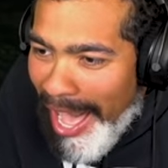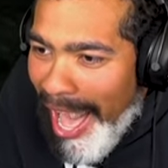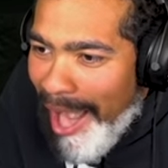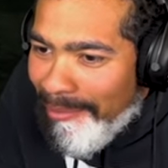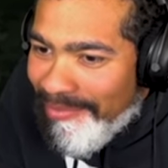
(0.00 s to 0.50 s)

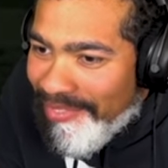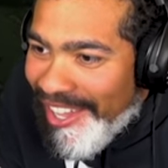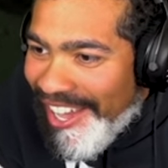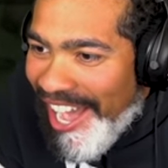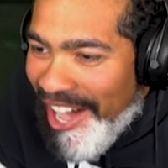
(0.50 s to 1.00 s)
Bob.
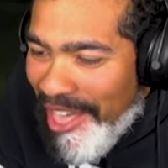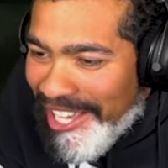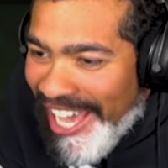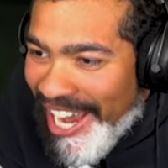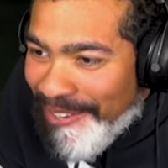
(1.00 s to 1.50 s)
How
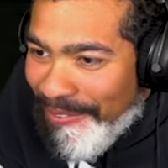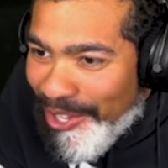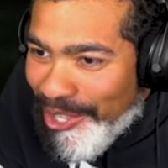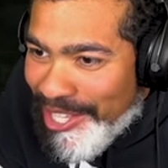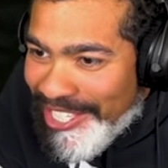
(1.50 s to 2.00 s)
that cane
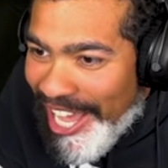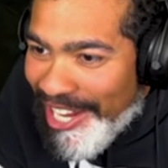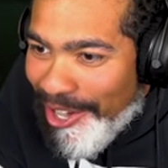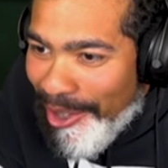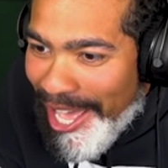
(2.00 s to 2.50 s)
feels at the side
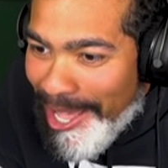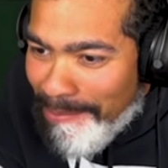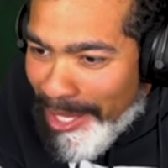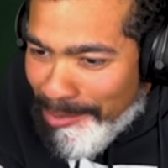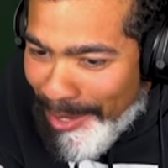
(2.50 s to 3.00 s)
of your
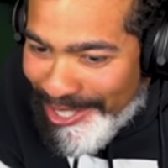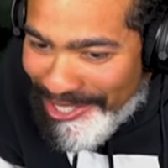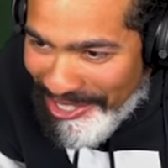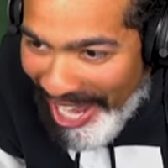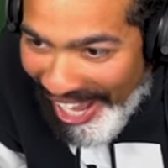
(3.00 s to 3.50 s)
head, bitch,
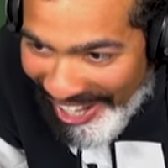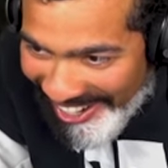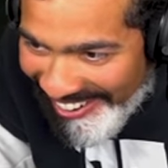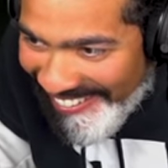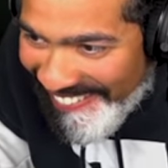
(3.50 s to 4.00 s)
bitch. Hey.
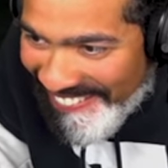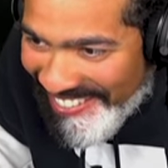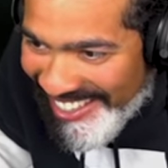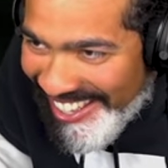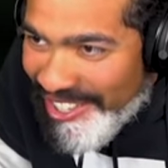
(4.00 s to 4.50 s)
Eh!
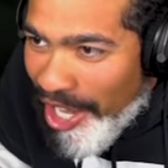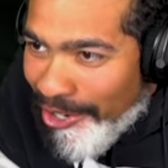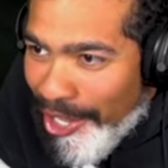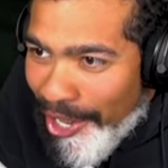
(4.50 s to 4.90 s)
Don't.